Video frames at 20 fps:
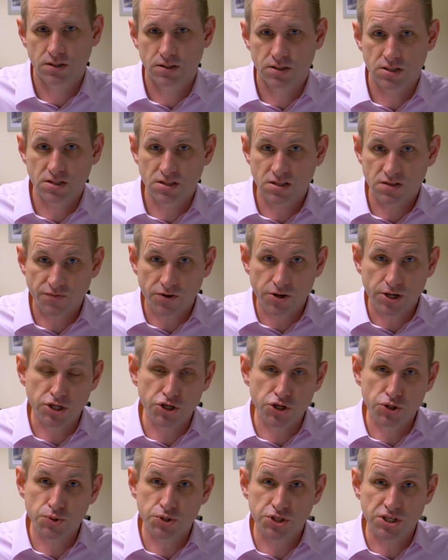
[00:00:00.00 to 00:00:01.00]
This is a very
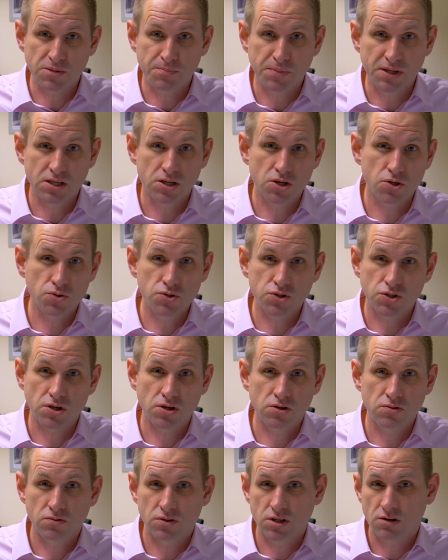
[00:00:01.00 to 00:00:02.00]
new CPU,
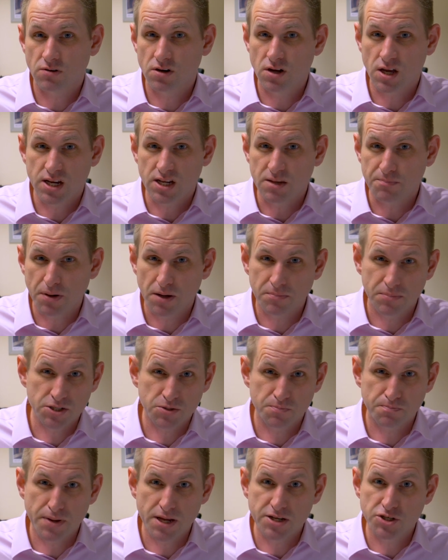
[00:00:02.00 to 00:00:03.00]
so there aren't any
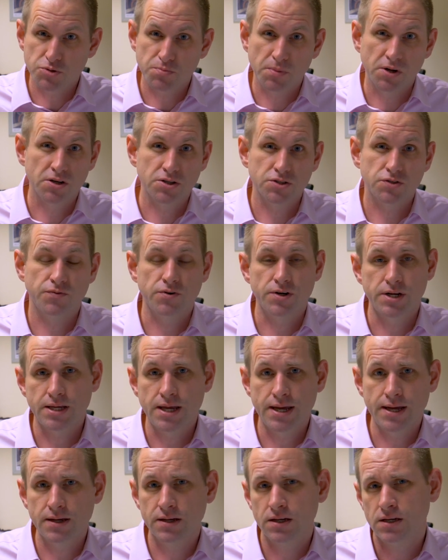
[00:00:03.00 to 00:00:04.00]
published benchmarks for it
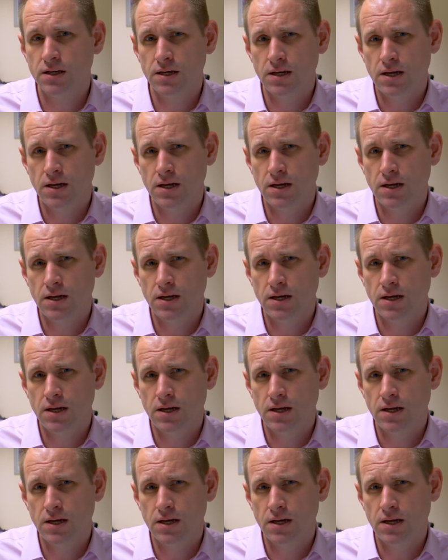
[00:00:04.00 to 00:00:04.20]
yet.